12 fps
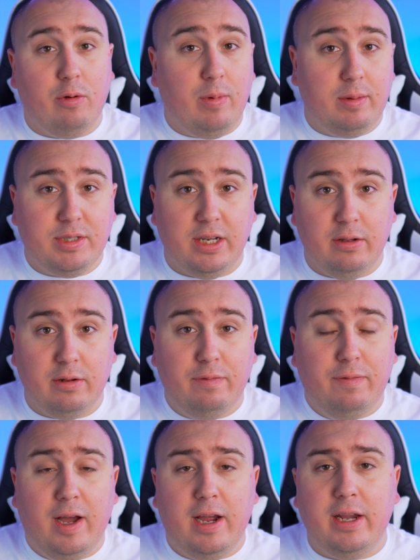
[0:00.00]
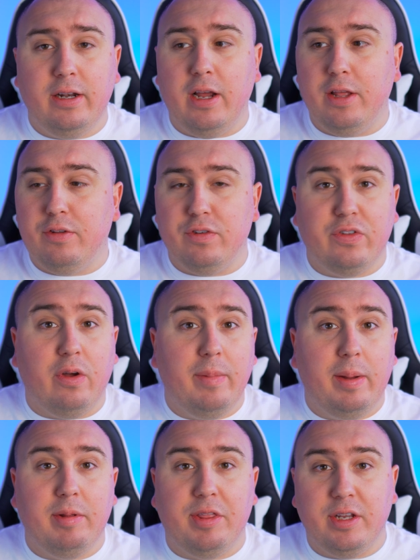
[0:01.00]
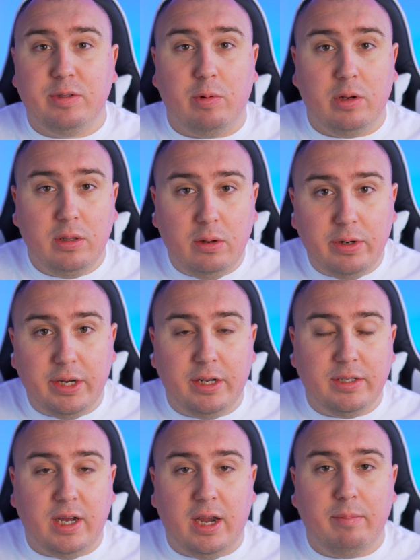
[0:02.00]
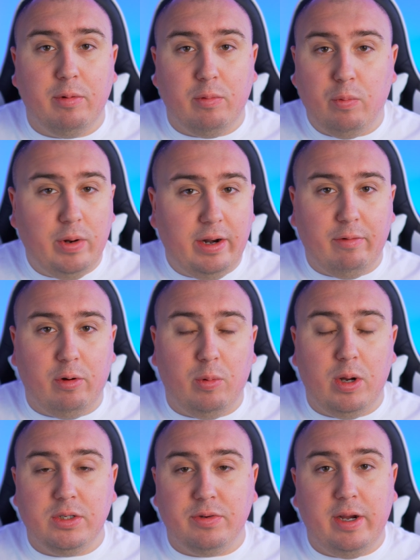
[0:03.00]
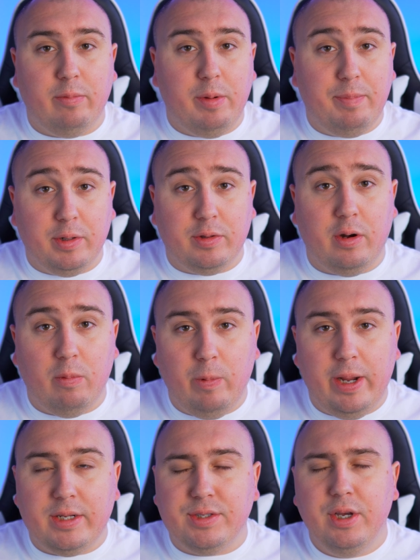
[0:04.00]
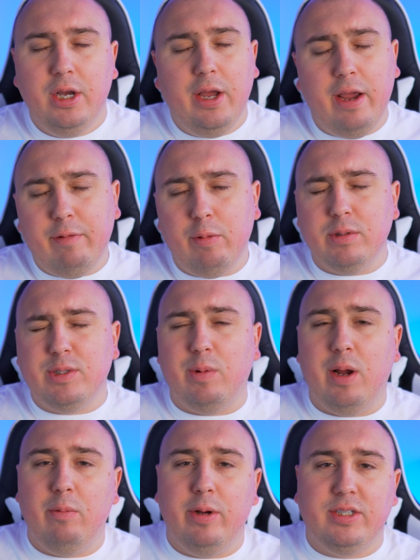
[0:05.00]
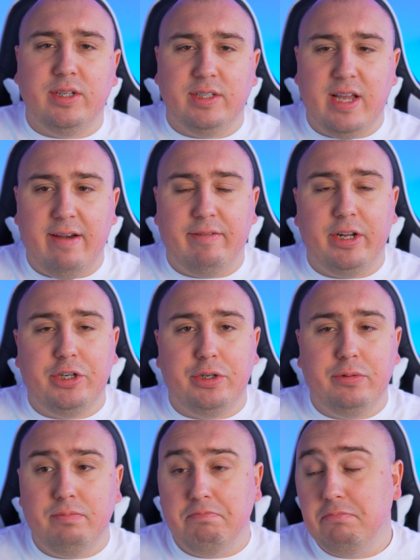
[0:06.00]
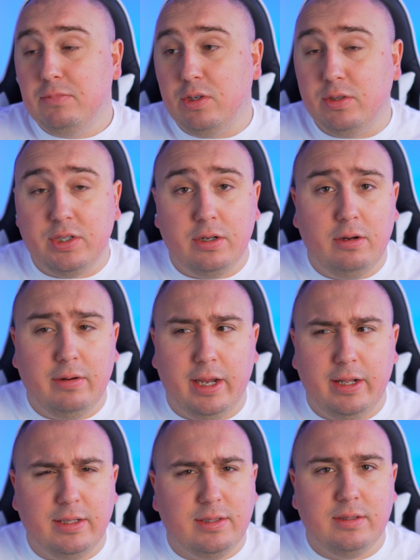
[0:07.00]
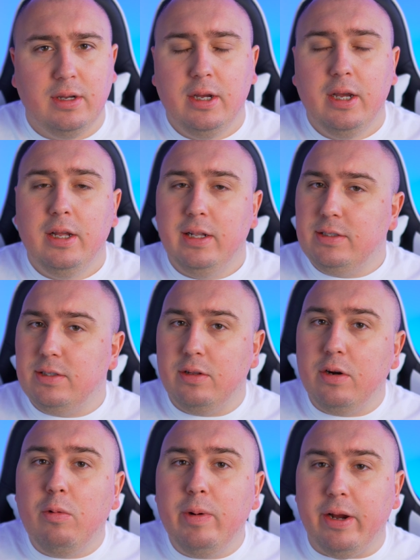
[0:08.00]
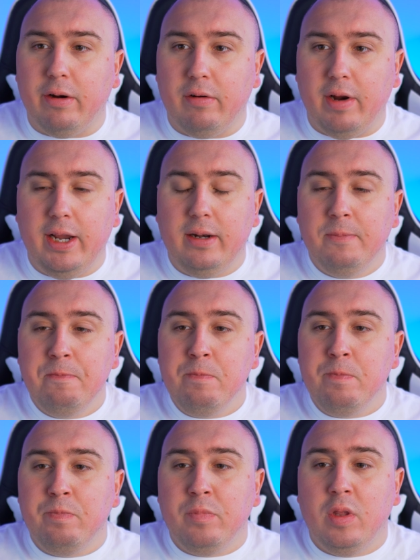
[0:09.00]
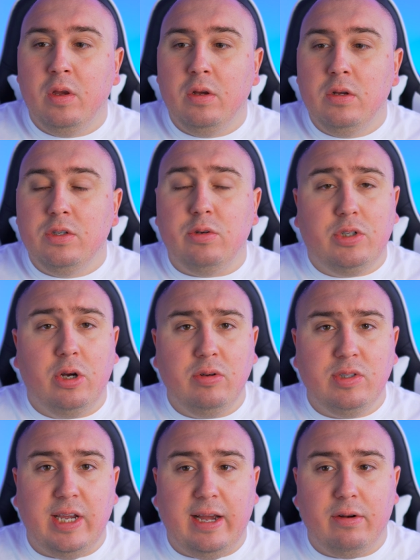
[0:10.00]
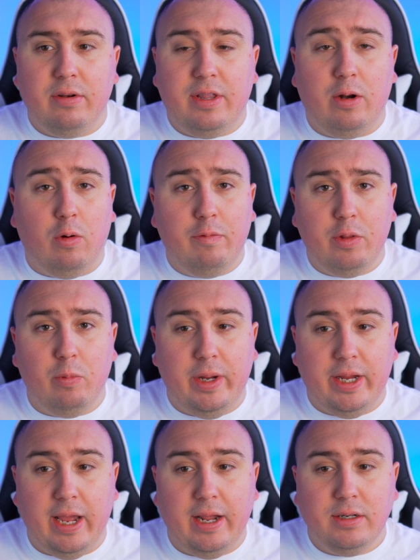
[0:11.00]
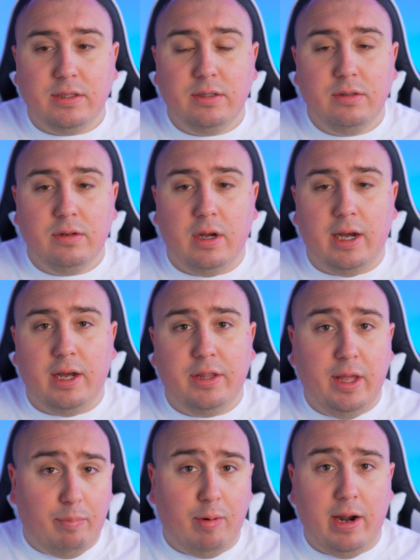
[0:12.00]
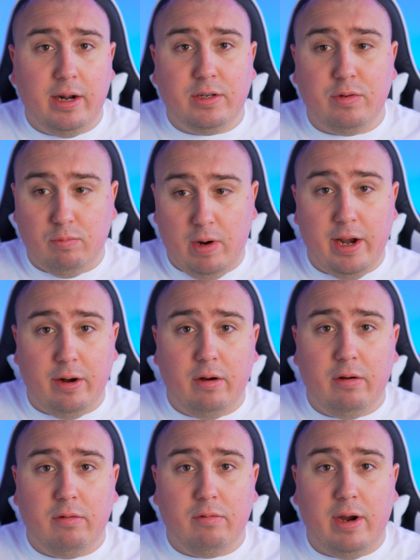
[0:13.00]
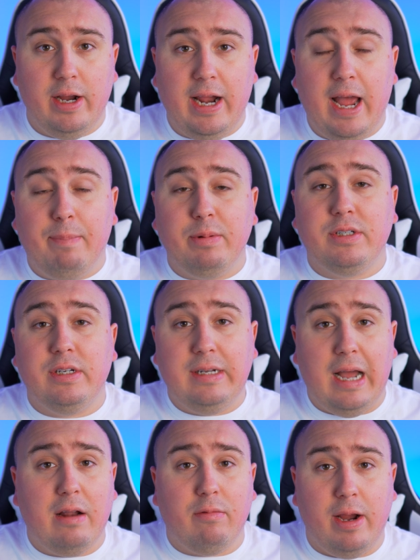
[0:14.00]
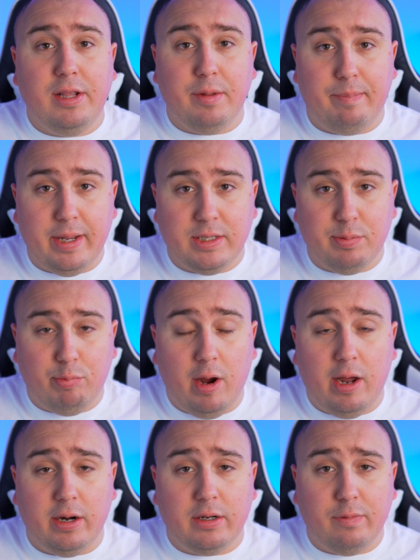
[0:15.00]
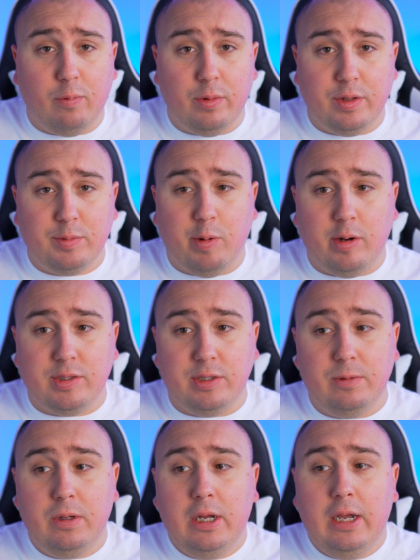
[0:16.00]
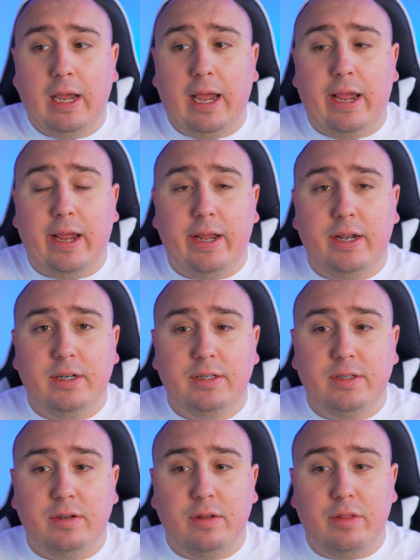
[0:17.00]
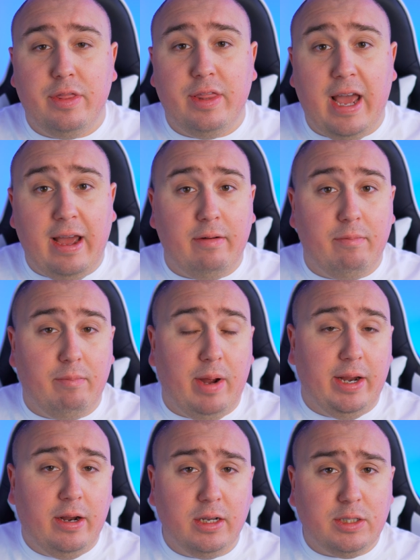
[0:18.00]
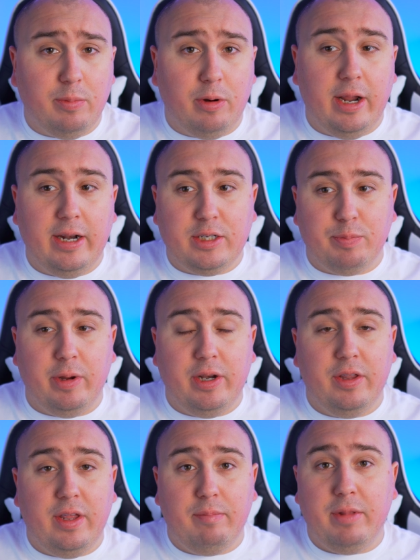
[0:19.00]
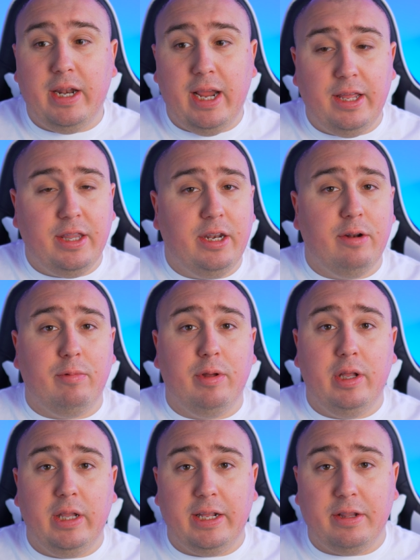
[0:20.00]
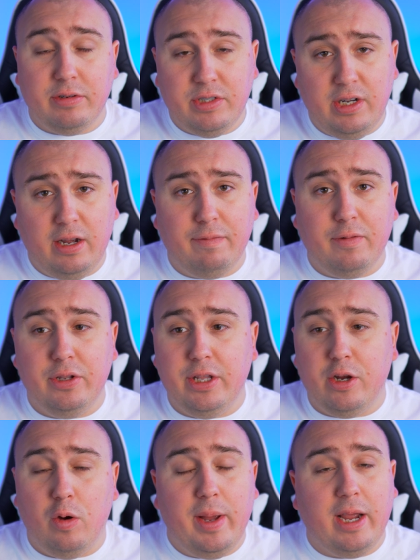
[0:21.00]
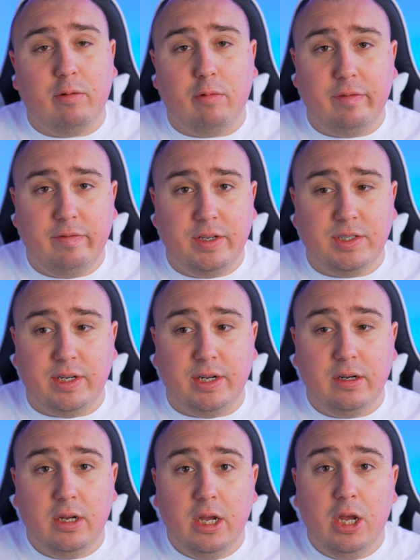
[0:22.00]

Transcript: Her website looked fine. I just thought maybe things weren't loading in time or whatever it was, right? We built it on Wix. Every once in a while, Wix does have an issue. So I said, okay, that's a little weird, right? So it turns out that over the weekend, that product writer, right, happened to not write the best product for this person. And that my customer had explained to them that, hey, they didn't really like their stuff. Could they go back and revisit it?